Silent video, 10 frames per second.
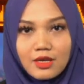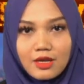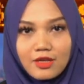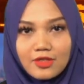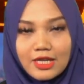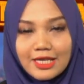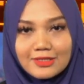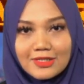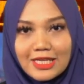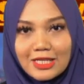And that
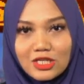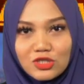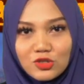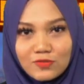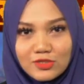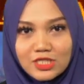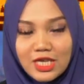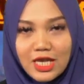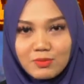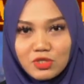ends the English news for
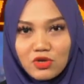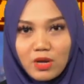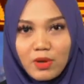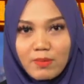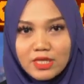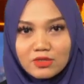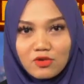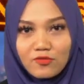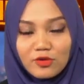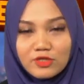today. I'm Shira Abang
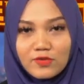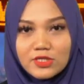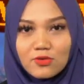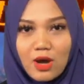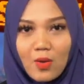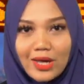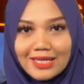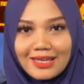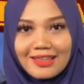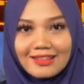Manso for TV
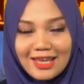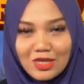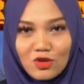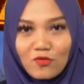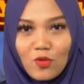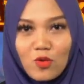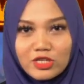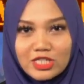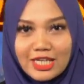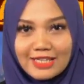Sarawak. Thank you for
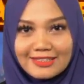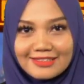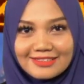watching.